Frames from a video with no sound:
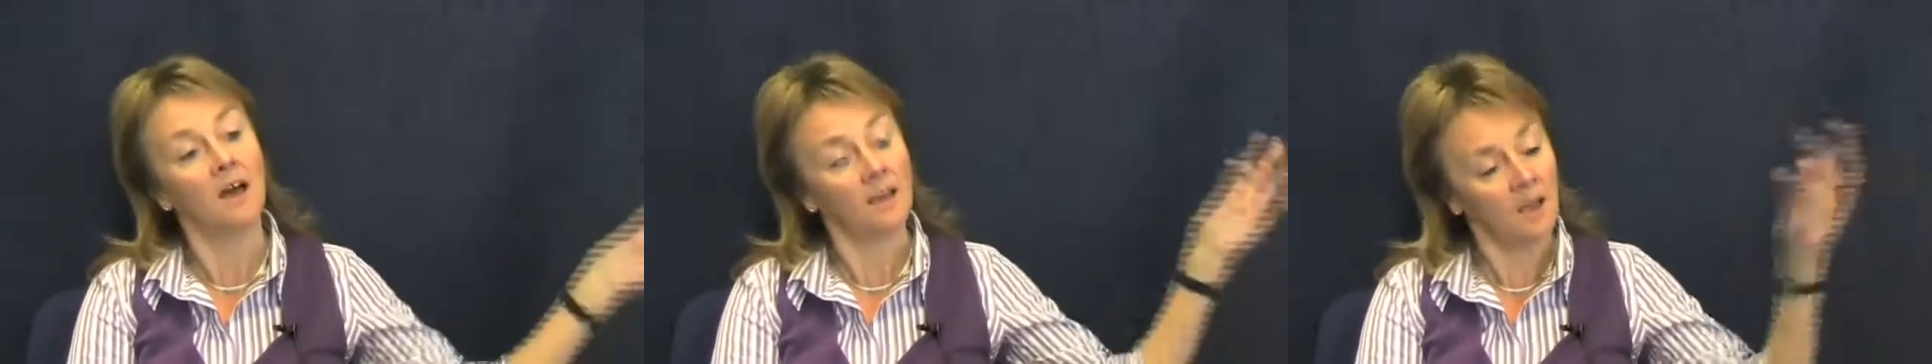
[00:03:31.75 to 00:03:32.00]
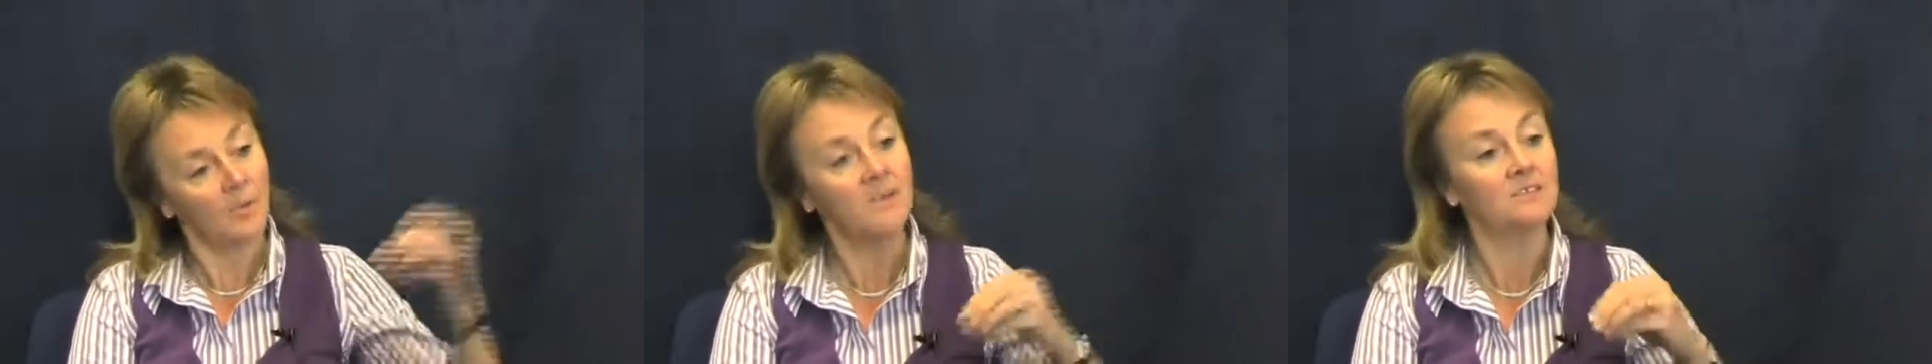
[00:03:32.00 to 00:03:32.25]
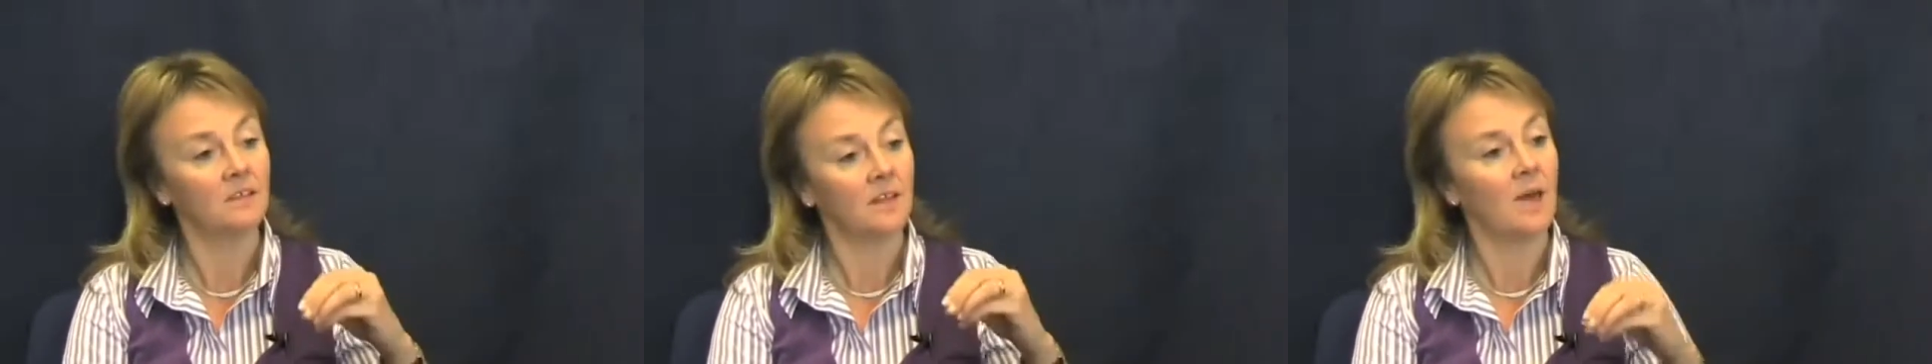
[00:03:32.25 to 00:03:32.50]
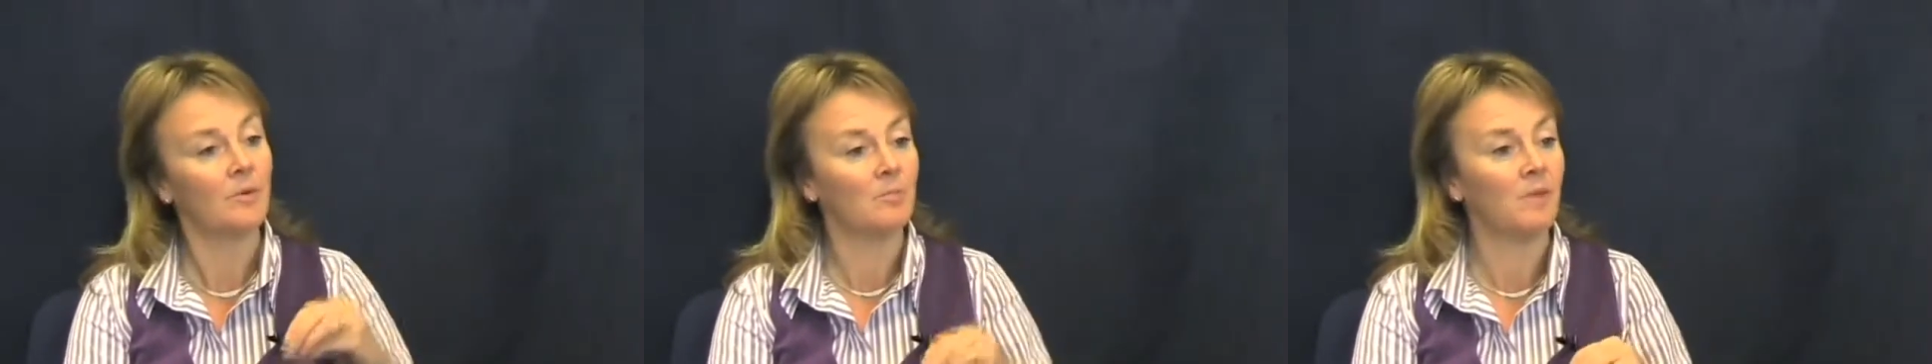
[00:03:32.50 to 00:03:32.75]
are coming to the
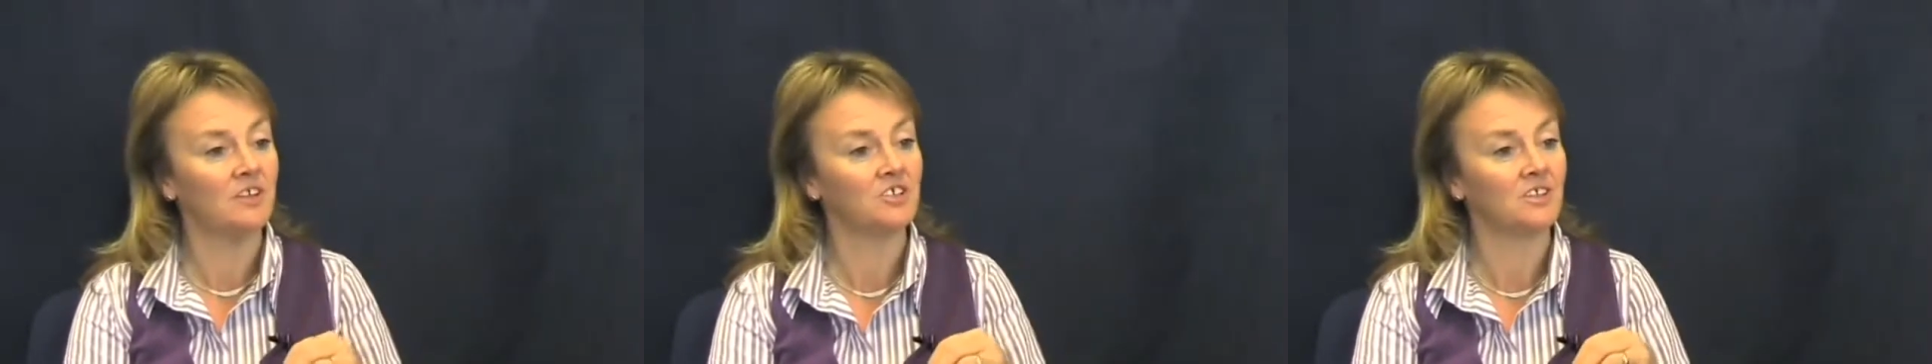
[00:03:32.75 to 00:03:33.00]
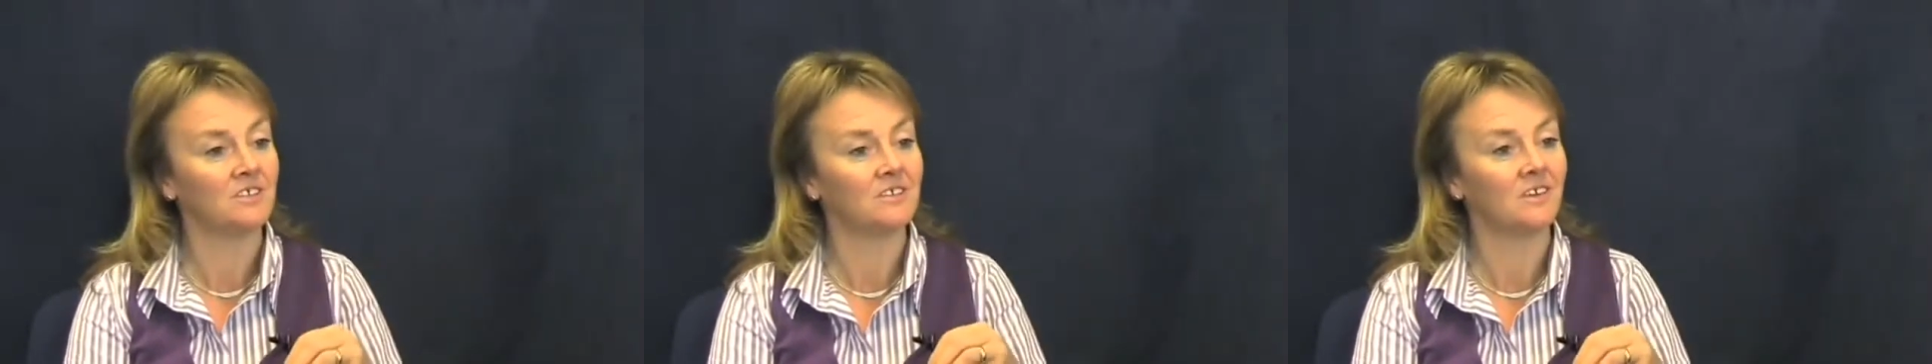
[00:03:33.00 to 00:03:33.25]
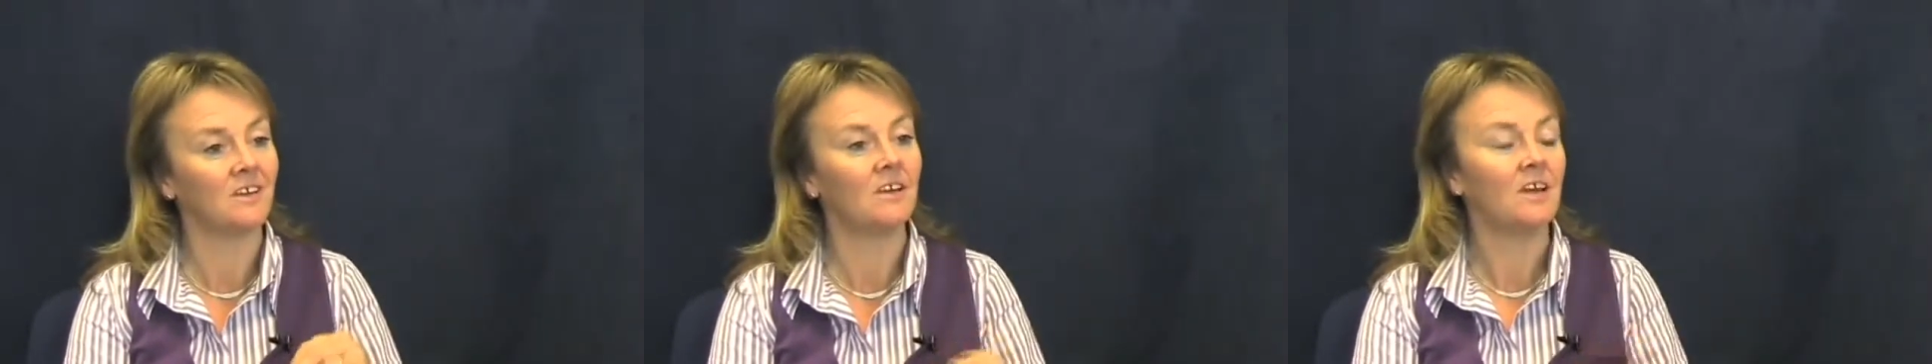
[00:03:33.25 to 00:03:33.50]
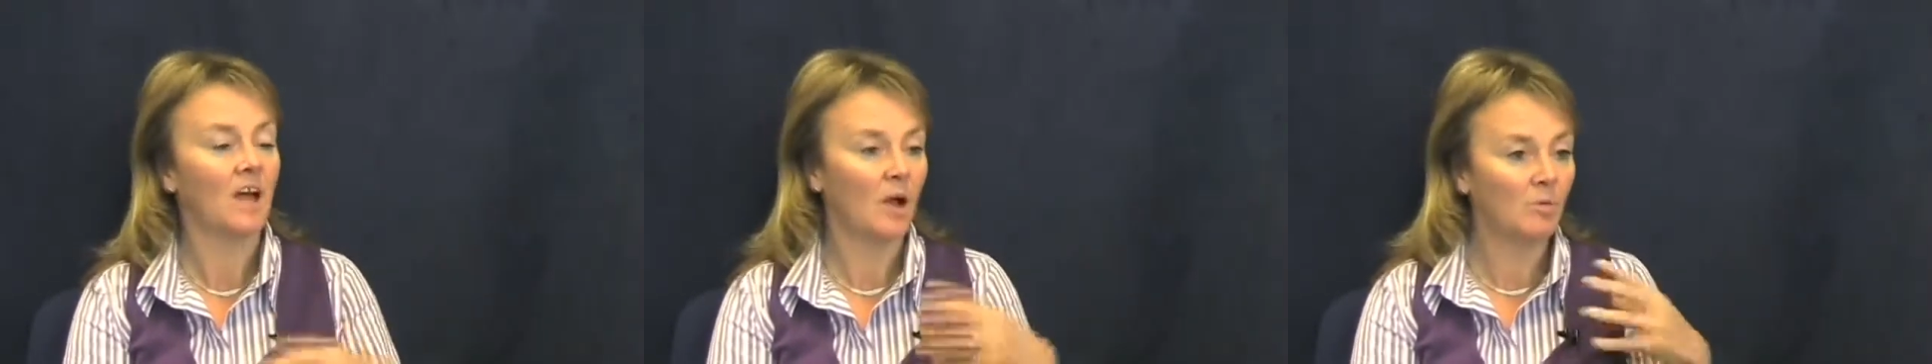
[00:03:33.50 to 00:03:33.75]
lab in Manchester,
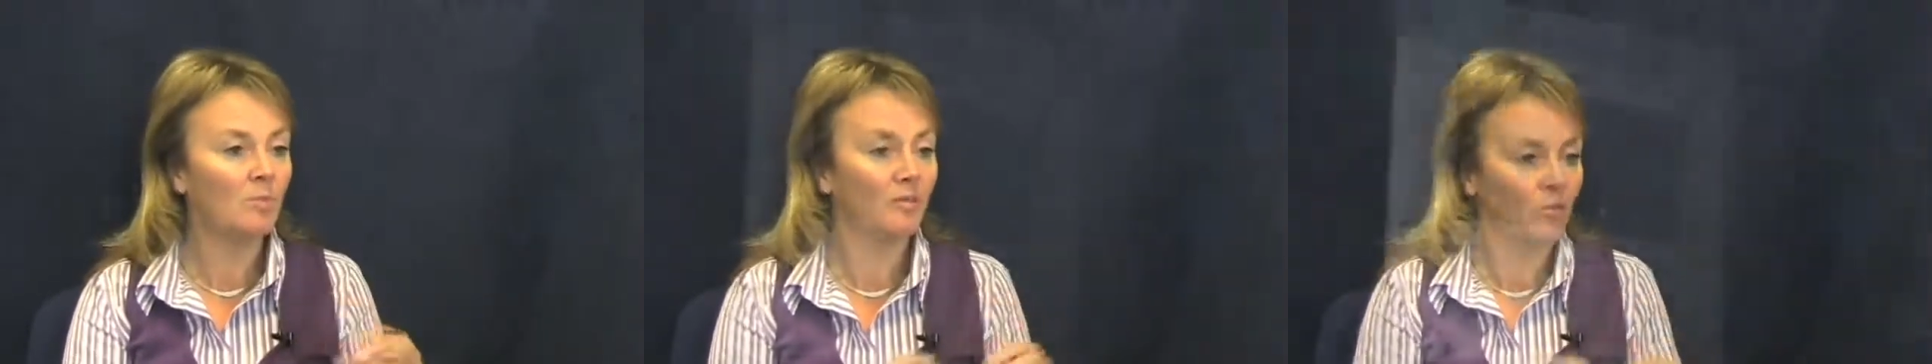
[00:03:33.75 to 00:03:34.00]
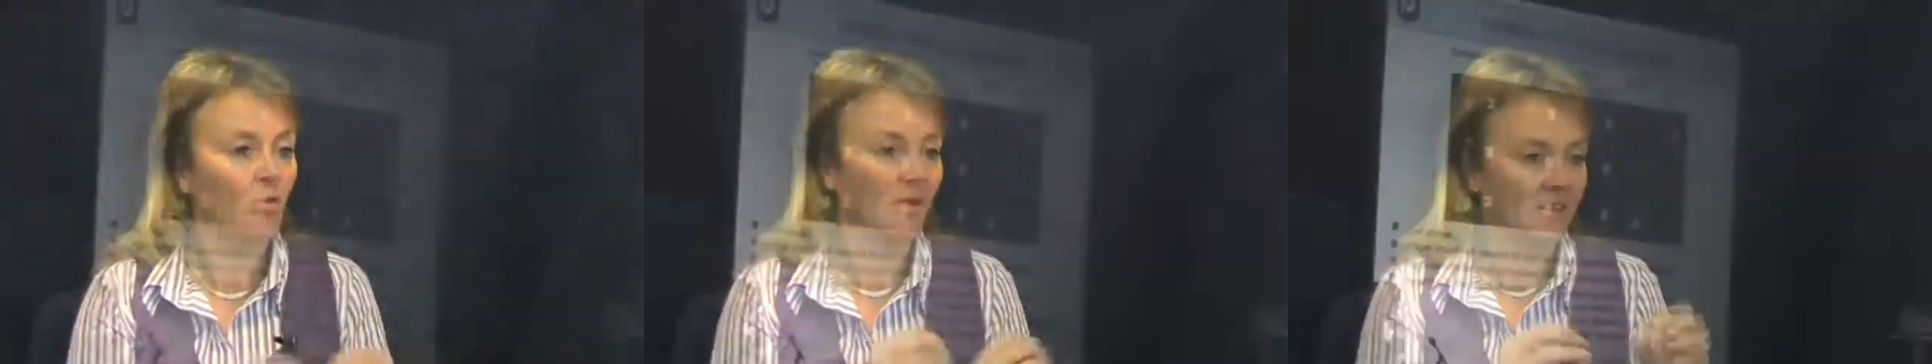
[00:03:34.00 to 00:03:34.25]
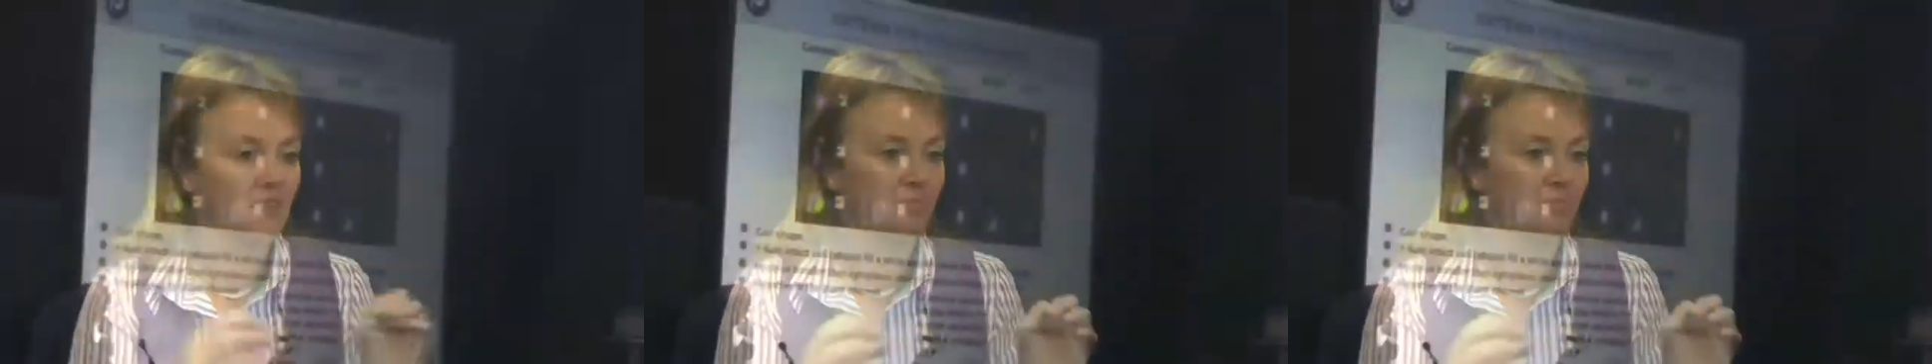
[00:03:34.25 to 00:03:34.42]
and we're performing these